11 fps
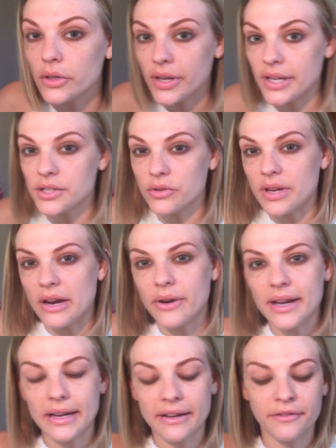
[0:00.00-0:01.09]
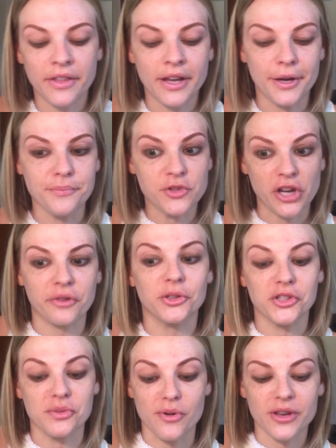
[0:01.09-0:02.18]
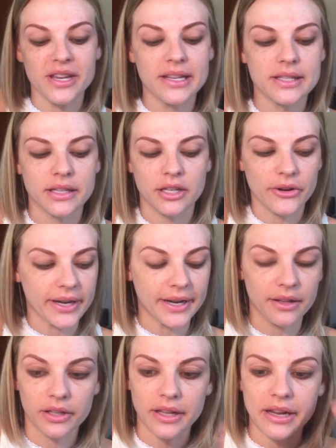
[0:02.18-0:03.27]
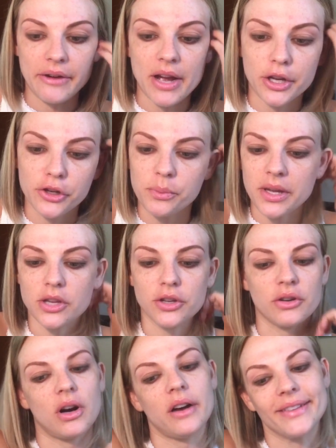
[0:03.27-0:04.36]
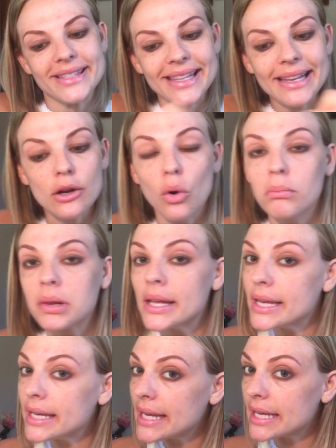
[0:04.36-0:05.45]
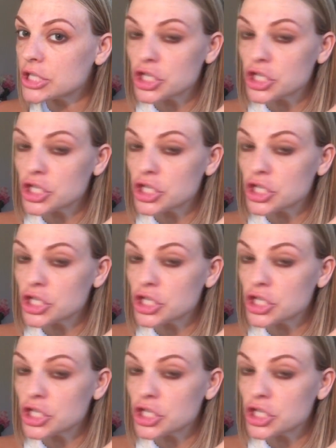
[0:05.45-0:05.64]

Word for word: Okay, so now I have the general smokiness. I know I kind of look like a raccoon, but you know, obviously i gonna blend that